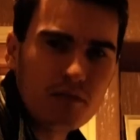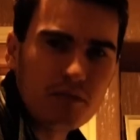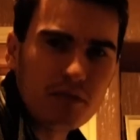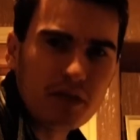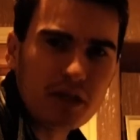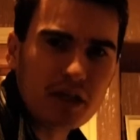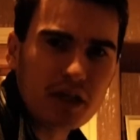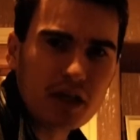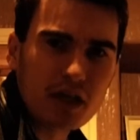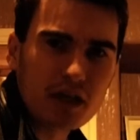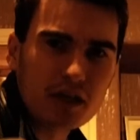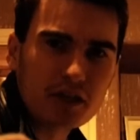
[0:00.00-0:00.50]

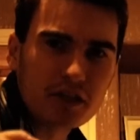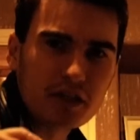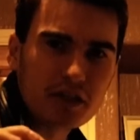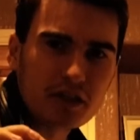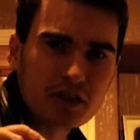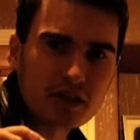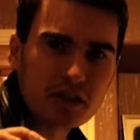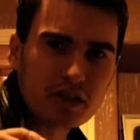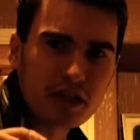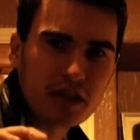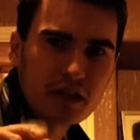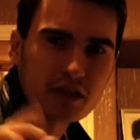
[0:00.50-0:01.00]
Because
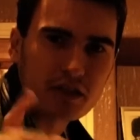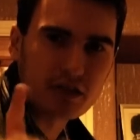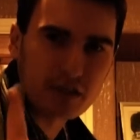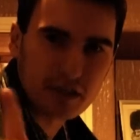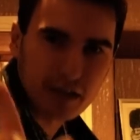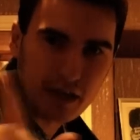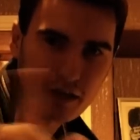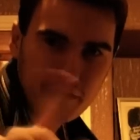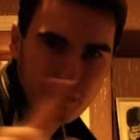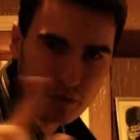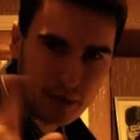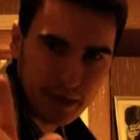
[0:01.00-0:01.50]
it says on
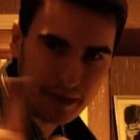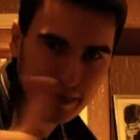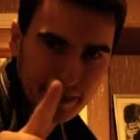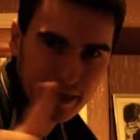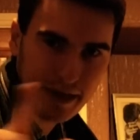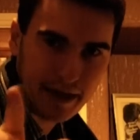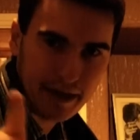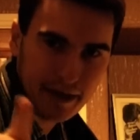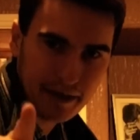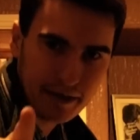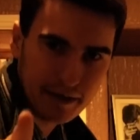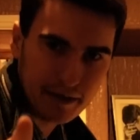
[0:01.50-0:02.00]
the cover right
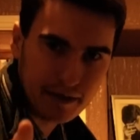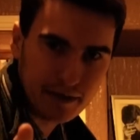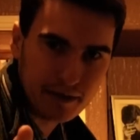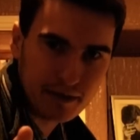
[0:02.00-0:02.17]
there.